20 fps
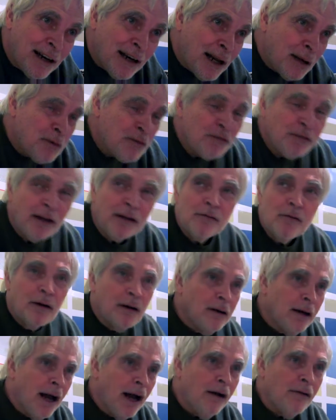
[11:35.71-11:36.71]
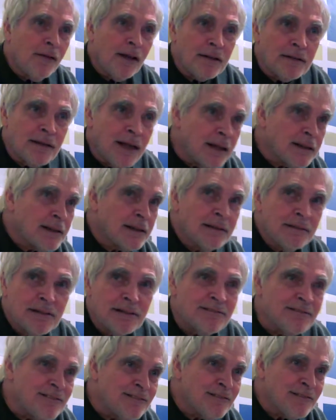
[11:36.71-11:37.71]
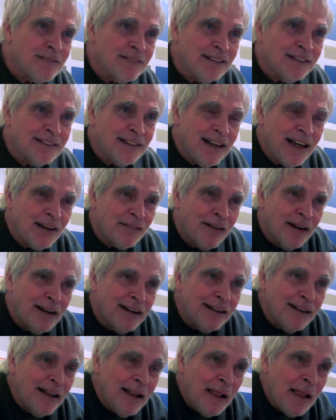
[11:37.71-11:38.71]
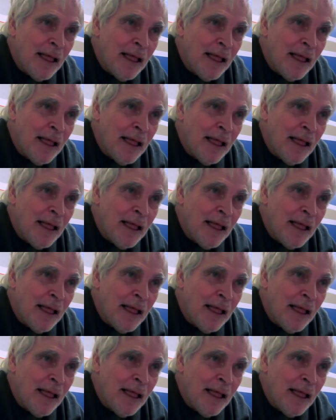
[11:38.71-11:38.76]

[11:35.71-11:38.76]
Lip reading: And I was like, that's like that, right?